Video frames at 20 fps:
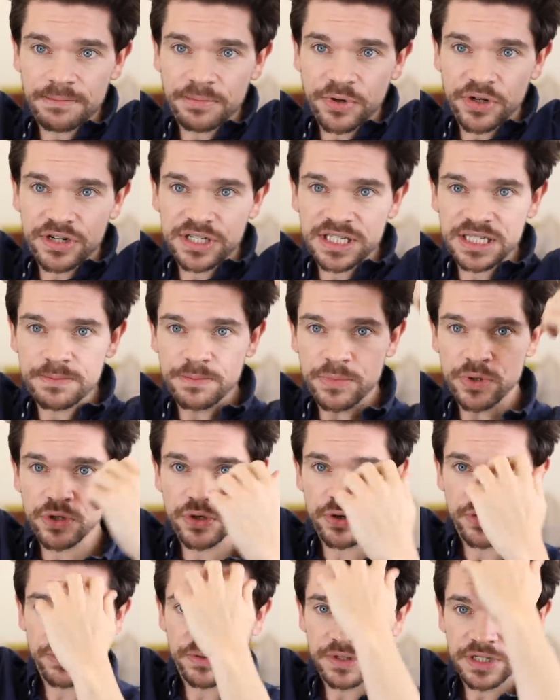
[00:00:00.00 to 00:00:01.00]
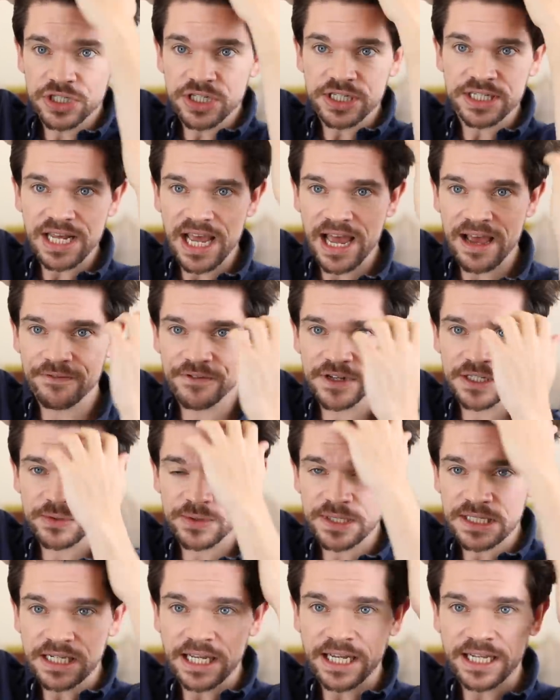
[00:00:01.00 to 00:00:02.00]
I'm gonna smooth just ever so
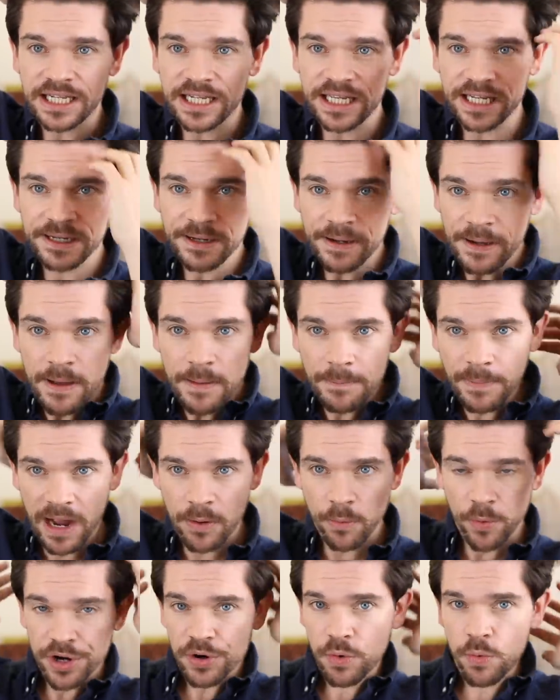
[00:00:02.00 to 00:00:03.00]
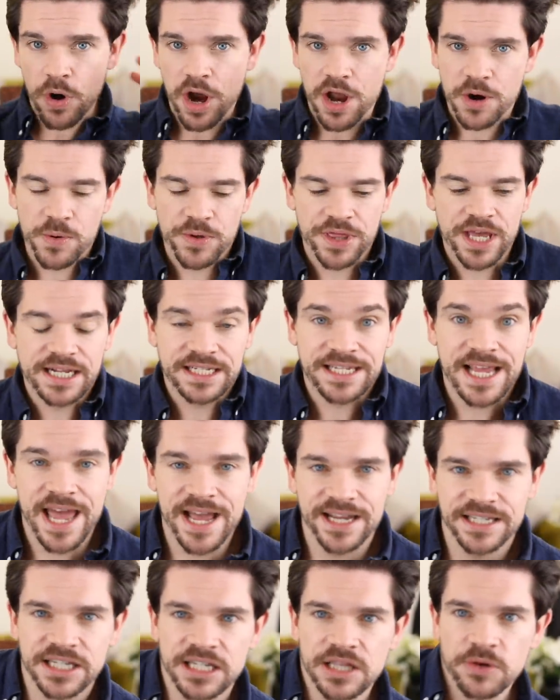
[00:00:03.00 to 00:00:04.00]
slightly, but I wanna work with that
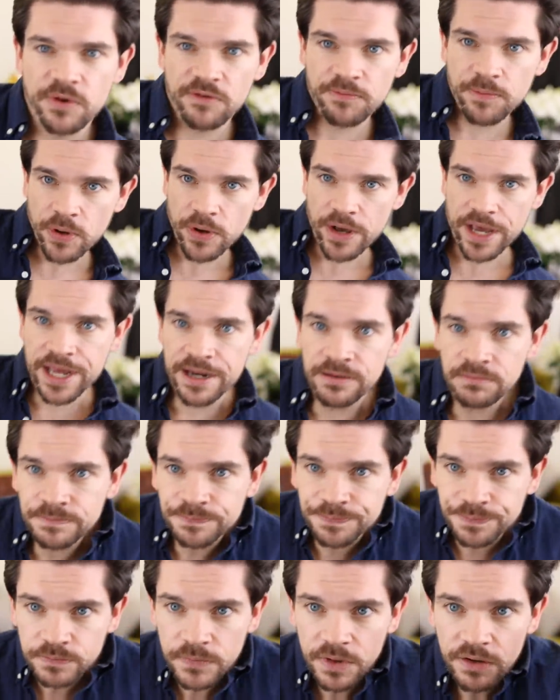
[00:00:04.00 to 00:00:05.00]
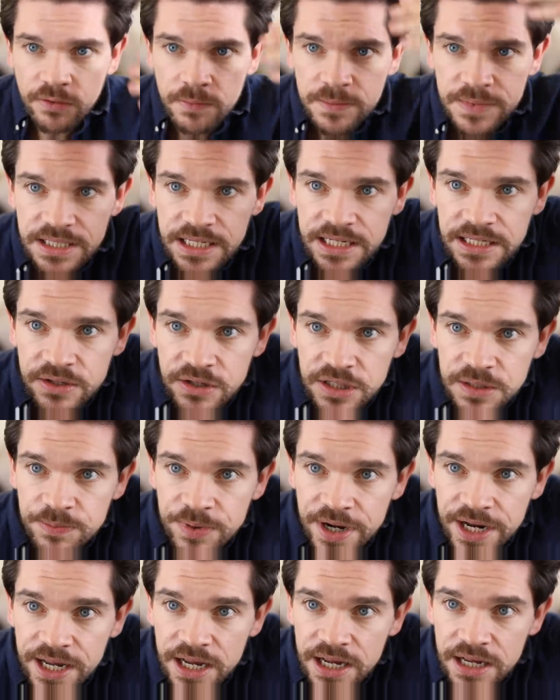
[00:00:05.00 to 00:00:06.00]
texture that we've put in from sea salt
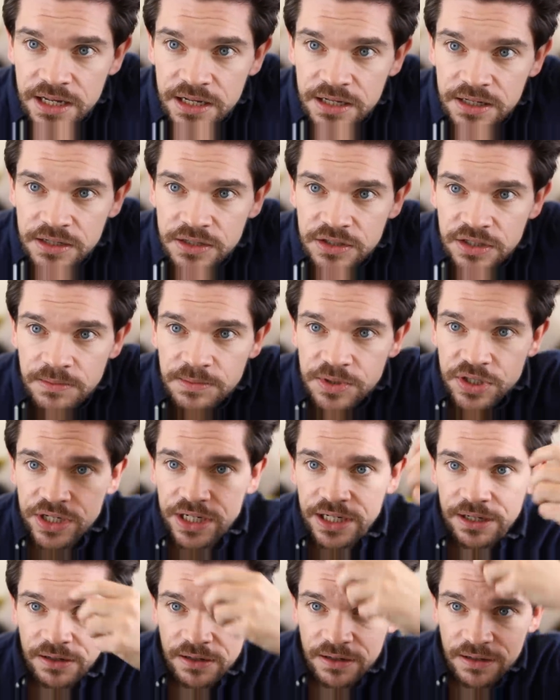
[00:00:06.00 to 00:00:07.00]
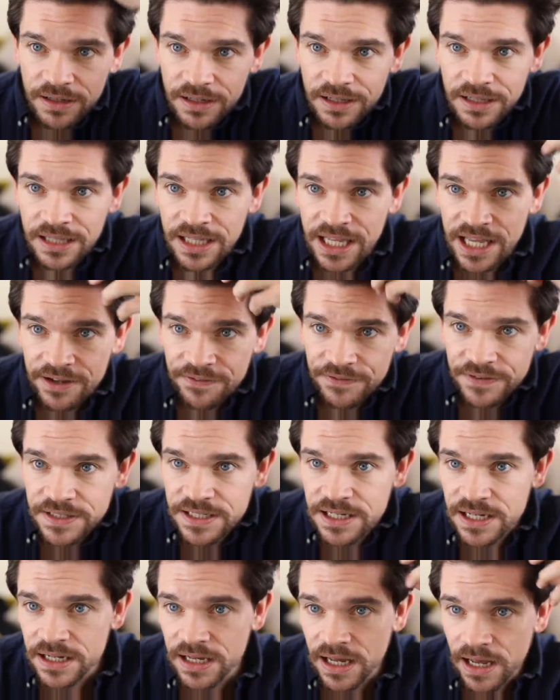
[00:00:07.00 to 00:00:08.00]
spray. So I'm just gonna
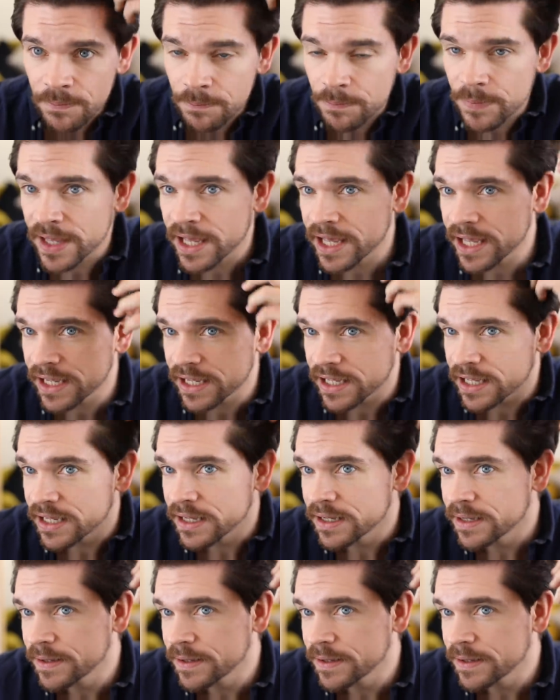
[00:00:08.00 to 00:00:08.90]
lift and pick.